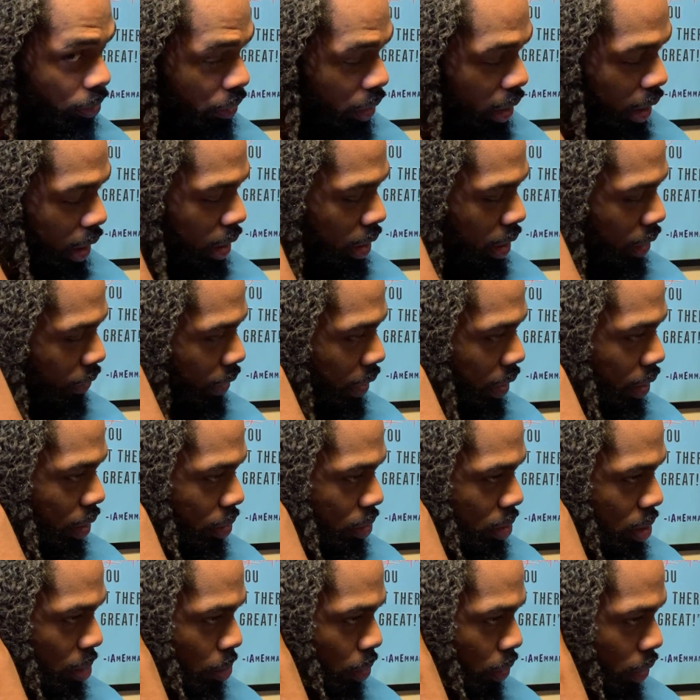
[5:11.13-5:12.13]
yeah, definitely go
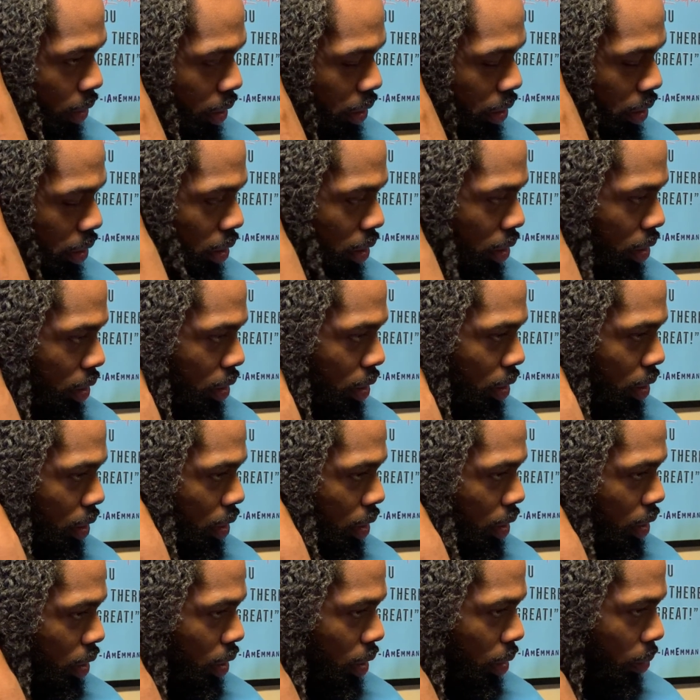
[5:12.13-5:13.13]
support,
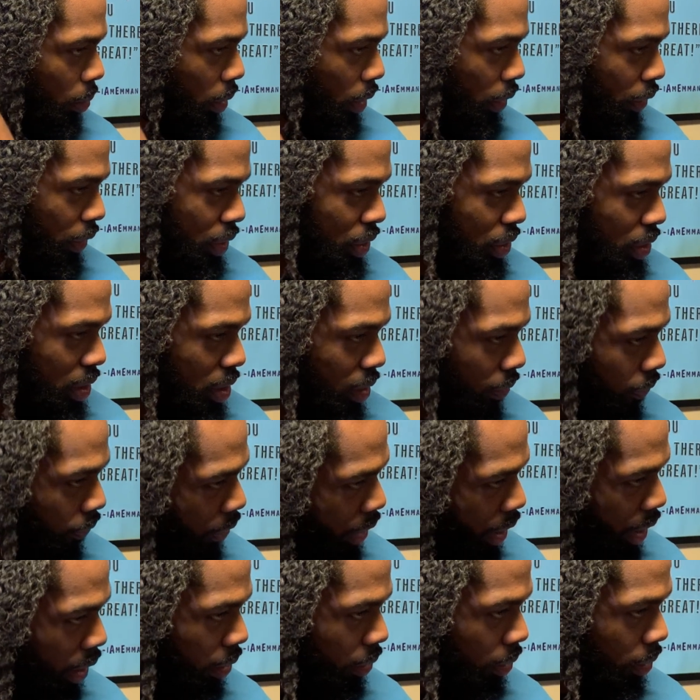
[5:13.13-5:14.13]
whether it's just a
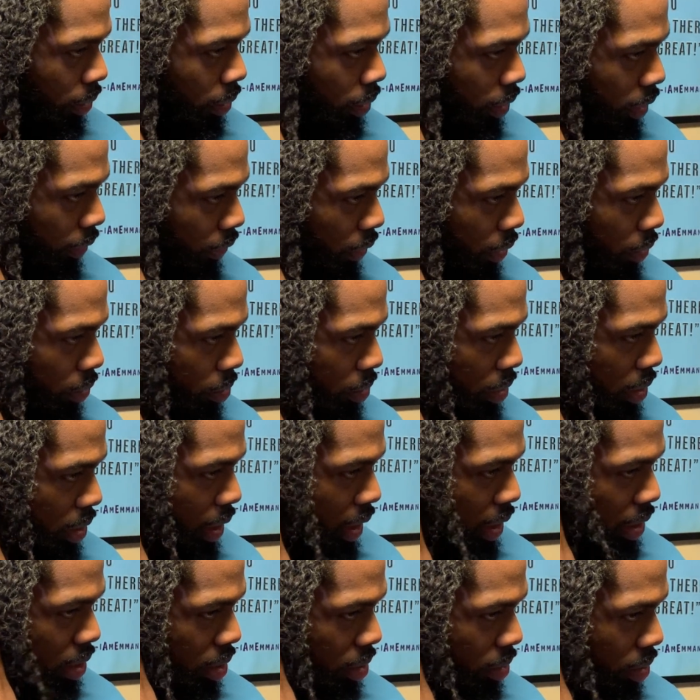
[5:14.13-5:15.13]
follow or if you
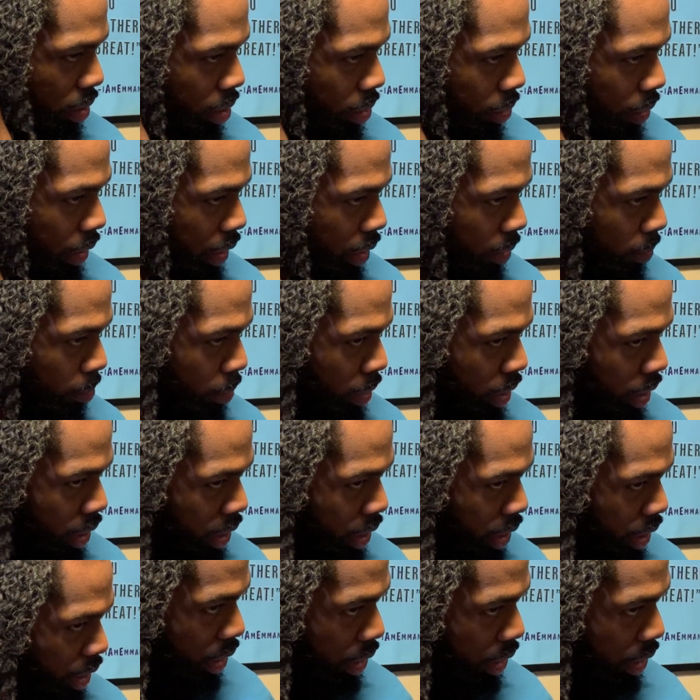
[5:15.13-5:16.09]
decide to go ahead and book.